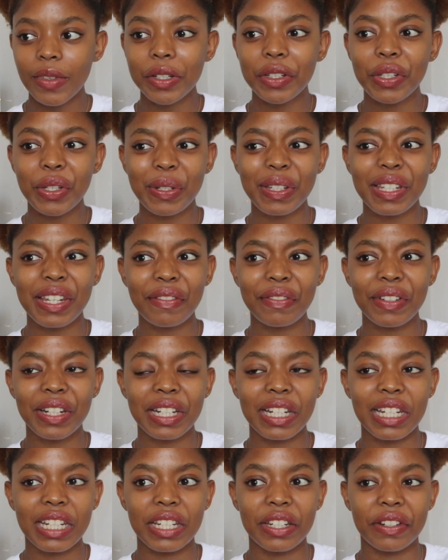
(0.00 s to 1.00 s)
So it's
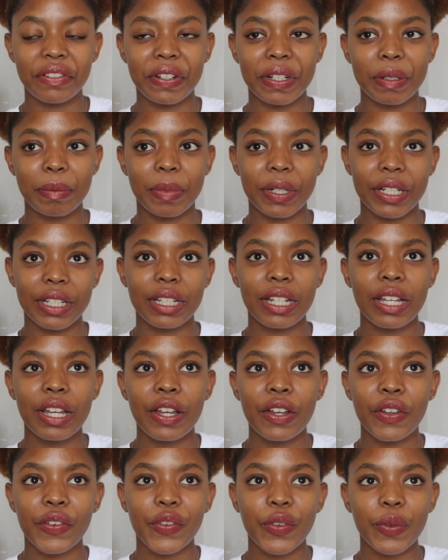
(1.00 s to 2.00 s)
definitely different, but
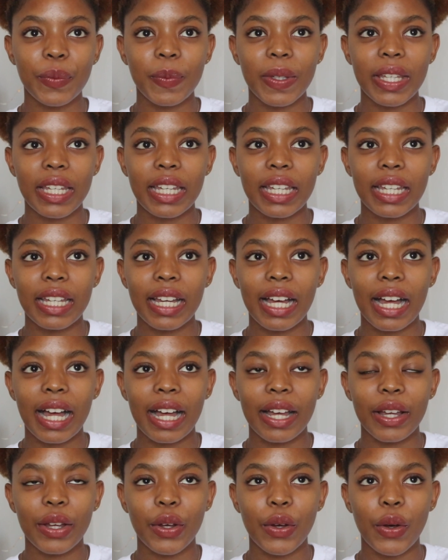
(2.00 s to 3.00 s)
for me,
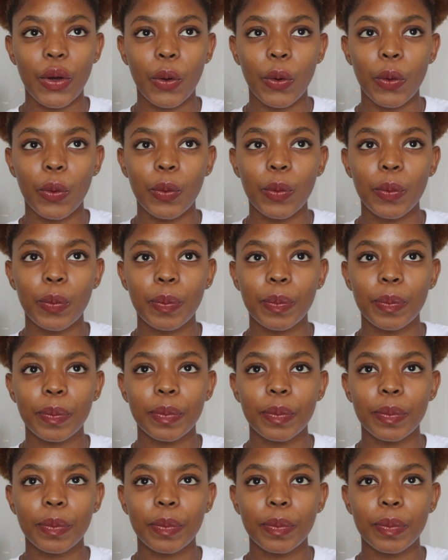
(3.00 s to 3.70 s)
I cope.